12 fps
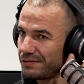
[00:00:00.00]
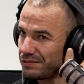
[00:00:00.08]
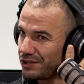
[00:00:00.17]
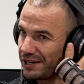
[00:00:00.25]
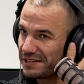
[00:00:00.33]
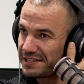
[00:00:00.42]

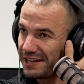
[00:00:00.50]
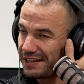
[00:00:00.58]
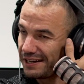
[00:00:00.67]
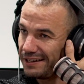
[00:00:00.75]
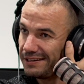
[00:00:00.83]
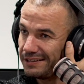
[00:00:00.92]
trying to say
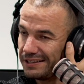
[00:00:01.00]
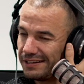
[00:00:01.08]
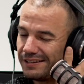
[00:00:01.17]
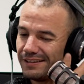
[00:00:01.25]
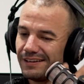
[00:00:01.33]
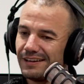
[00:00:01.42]
that
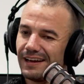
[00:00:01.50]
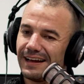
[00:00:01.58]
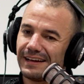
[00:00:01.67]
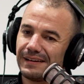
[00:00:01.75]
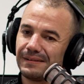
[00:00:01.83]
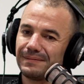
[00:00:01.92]
clearly.
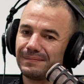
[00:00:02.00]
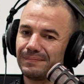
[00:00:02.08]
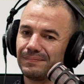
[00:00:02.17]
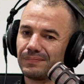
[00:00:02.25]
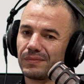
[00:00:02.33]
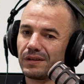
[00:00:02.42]
Um,